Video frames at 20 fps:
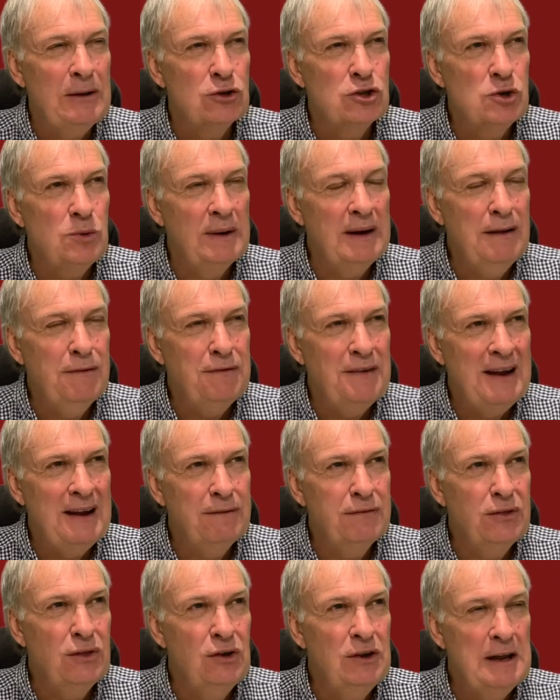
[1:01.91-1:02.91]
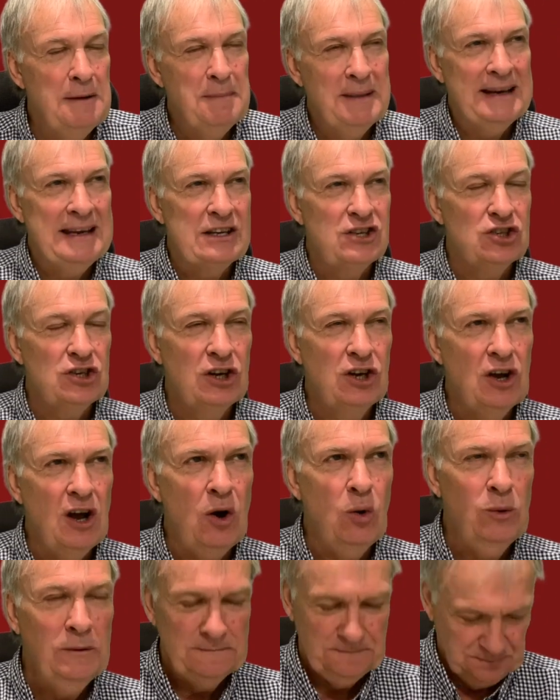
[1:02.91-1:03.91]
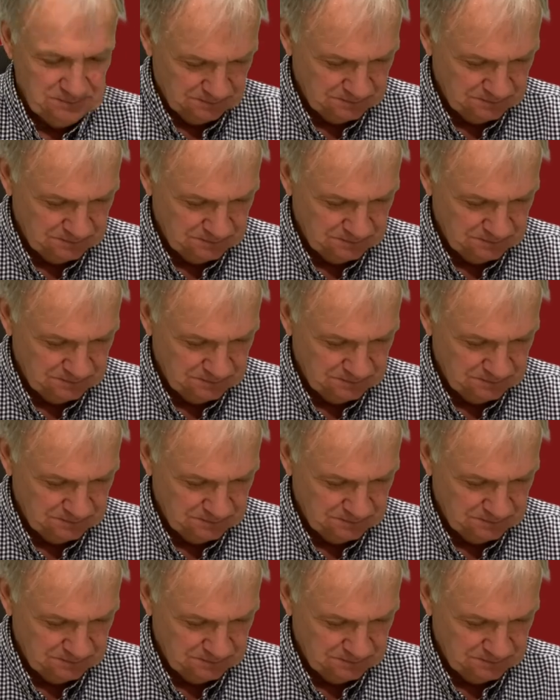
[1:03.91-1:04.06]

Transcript: 25, 30 minutes to go.